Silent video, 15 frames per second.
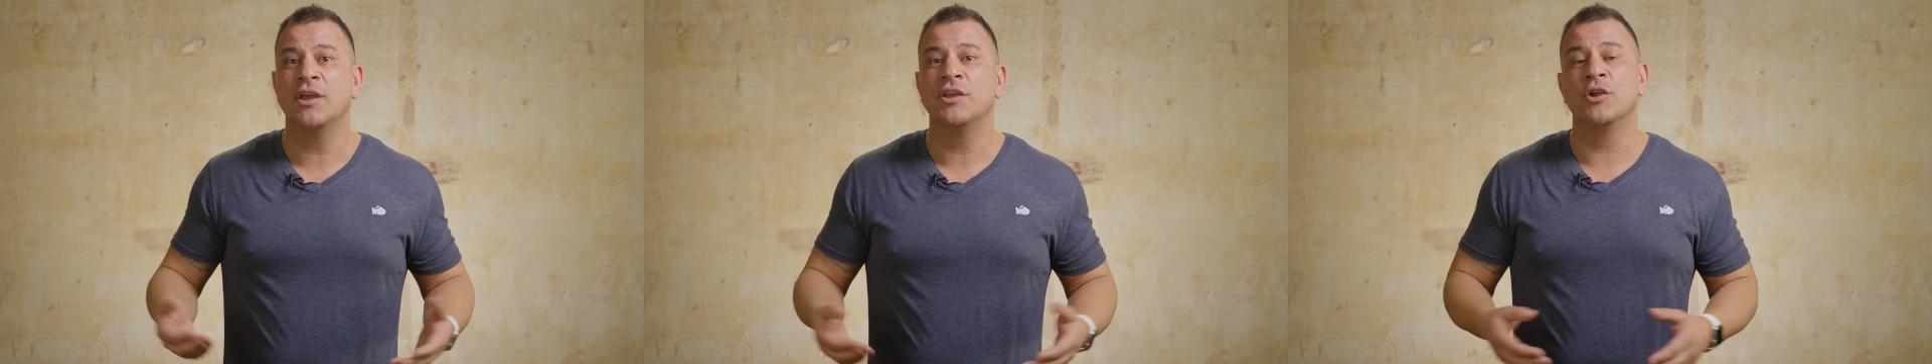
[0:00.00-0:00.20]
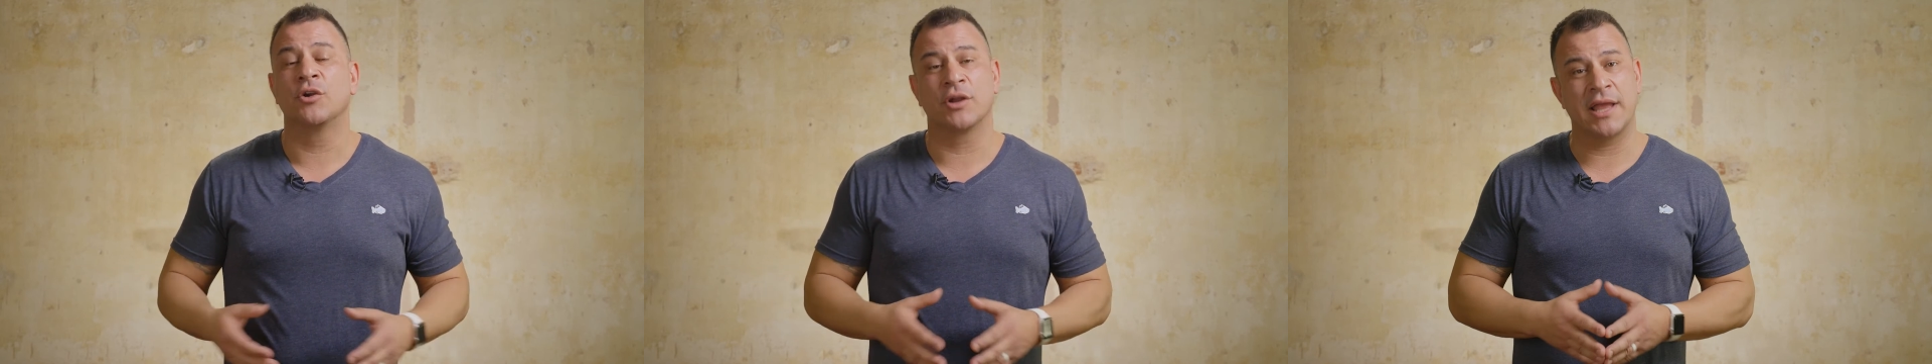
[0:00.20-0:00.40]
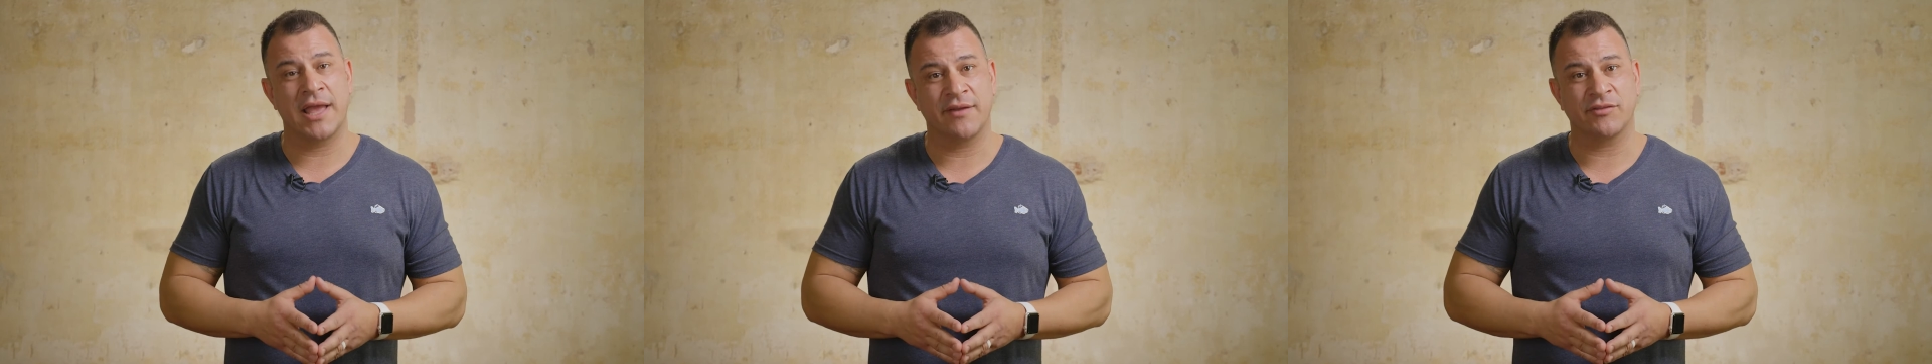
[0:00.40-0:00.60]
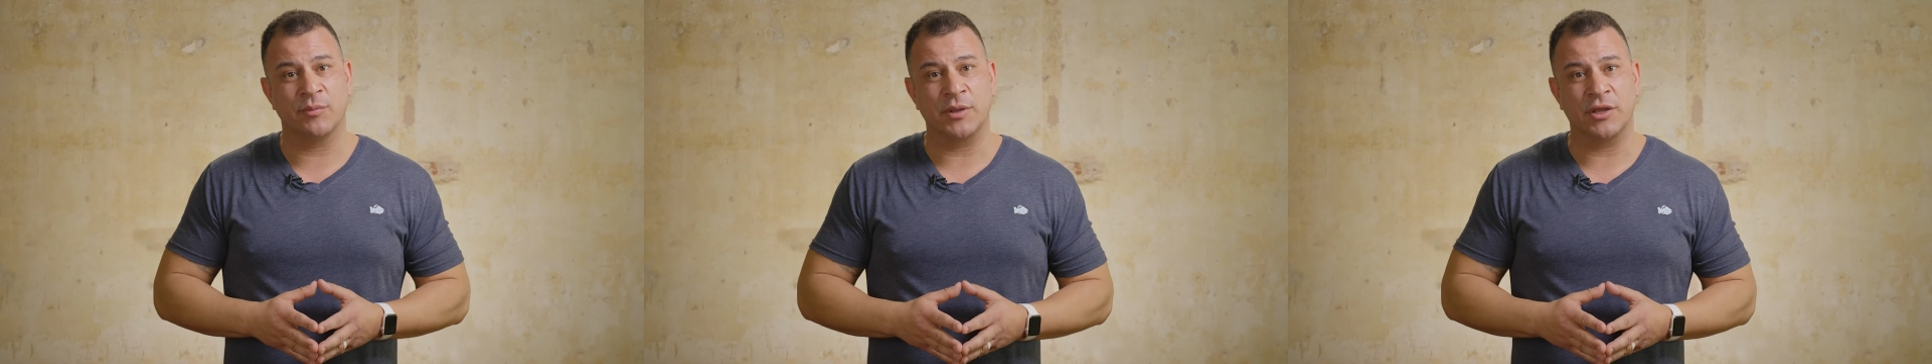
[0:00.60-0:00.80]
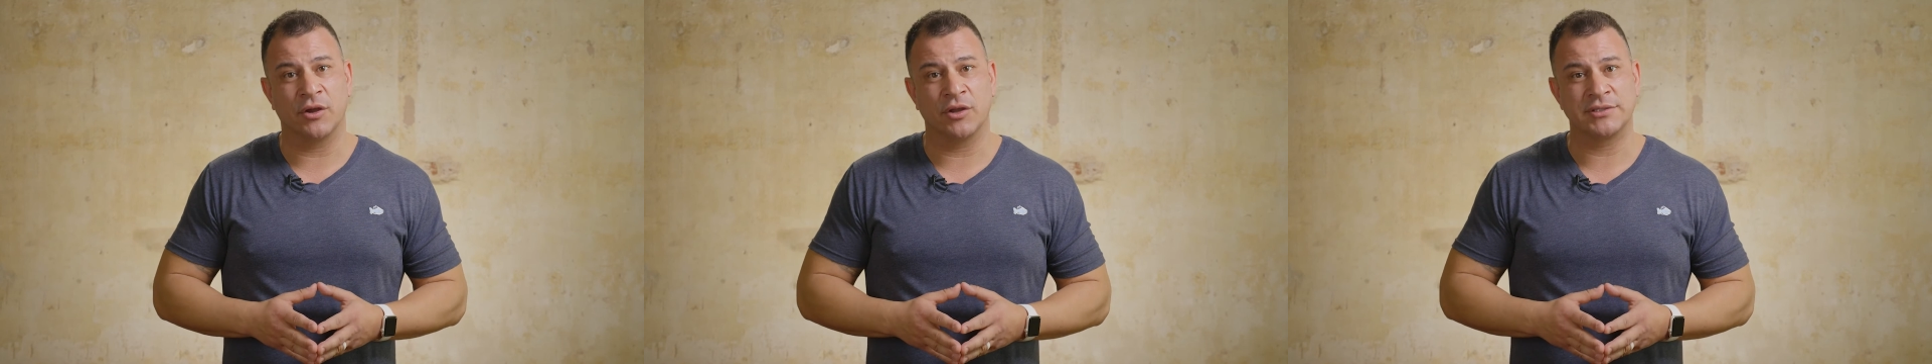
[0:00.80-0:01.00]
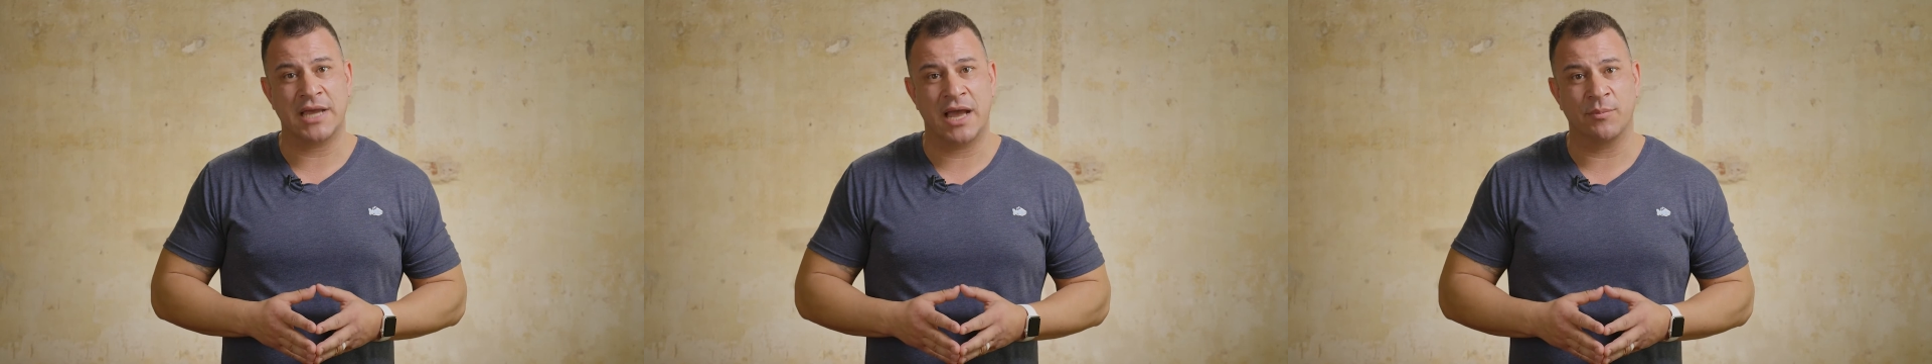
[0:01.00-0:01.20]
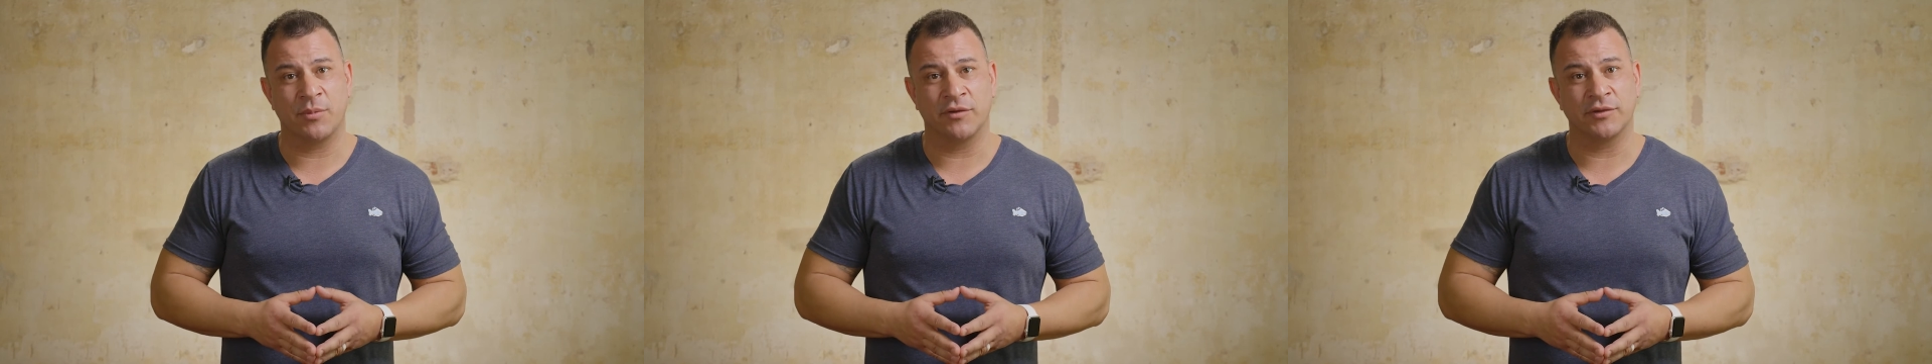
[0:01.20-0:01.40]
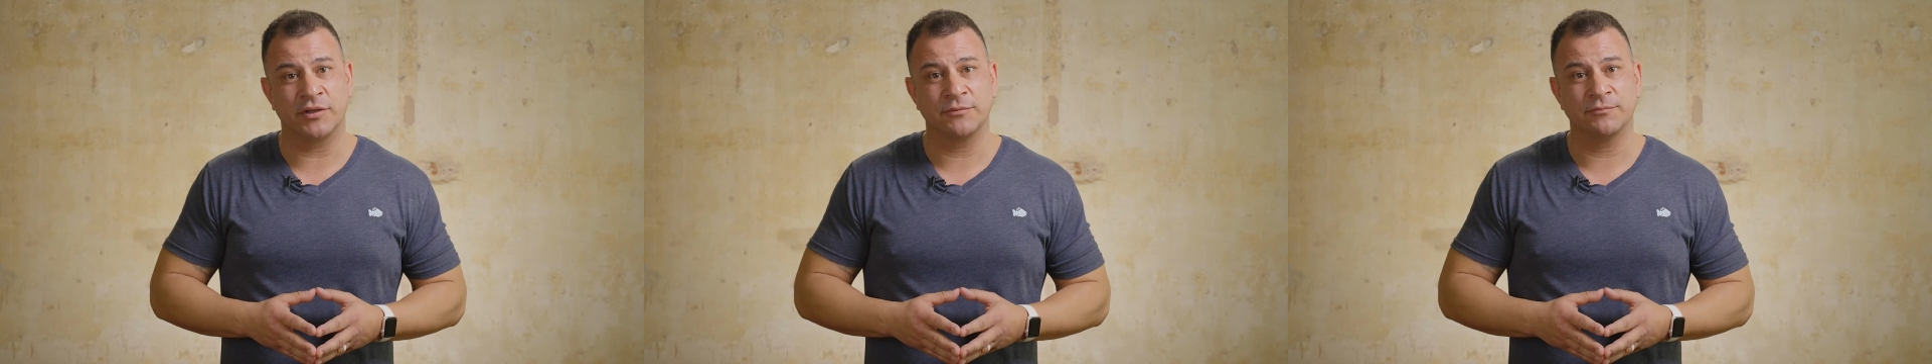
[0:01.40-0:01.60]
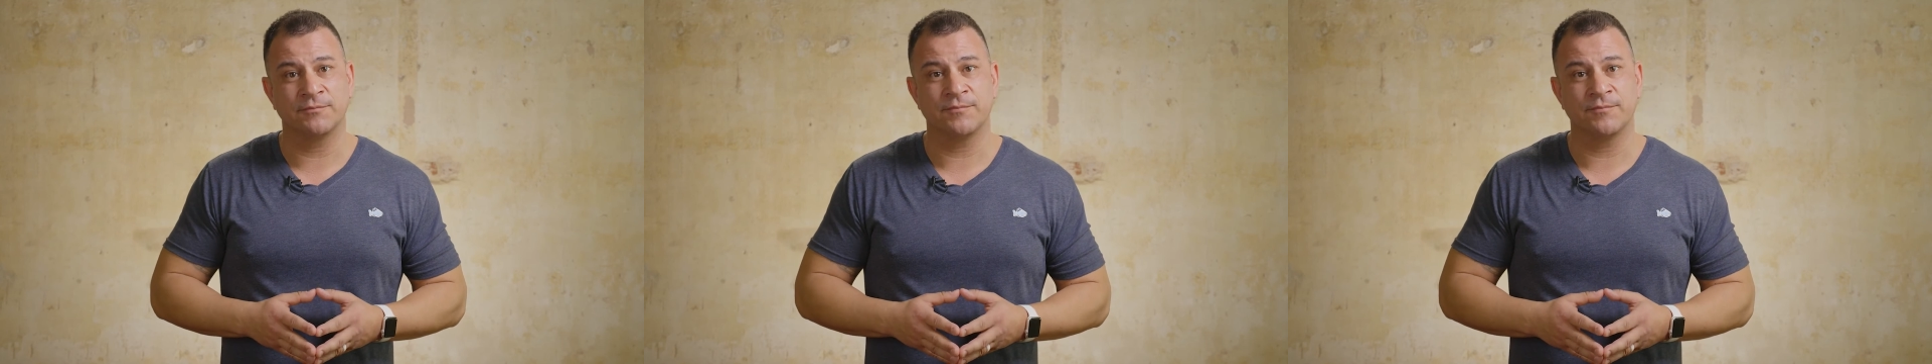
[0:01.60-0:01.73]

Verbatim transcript: you're gonna have to be on top of it.